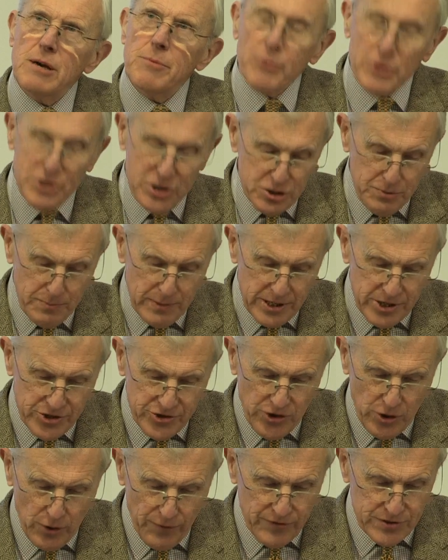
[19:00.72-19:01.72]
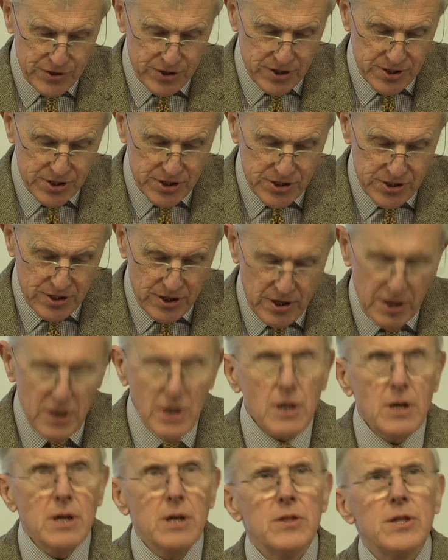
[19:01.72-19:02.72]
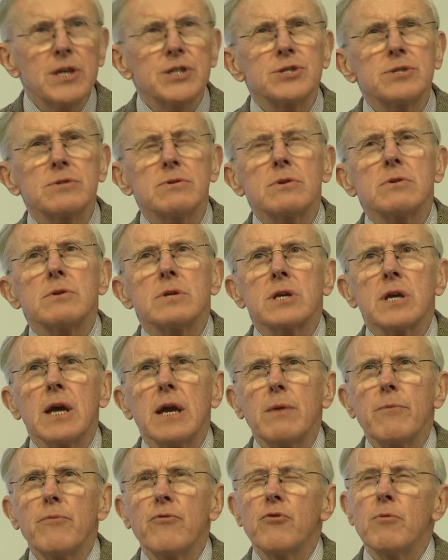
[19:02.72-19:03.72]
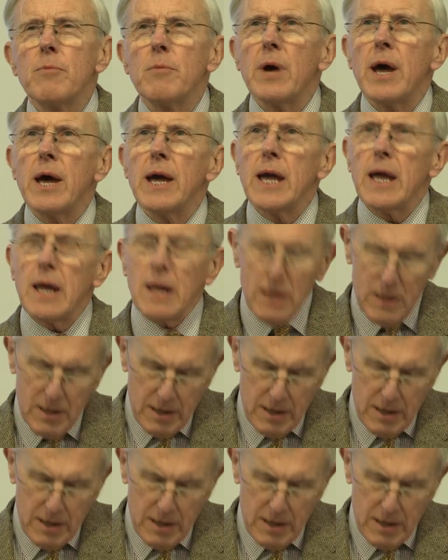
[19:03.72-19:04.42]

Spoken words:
British military officers, this came from a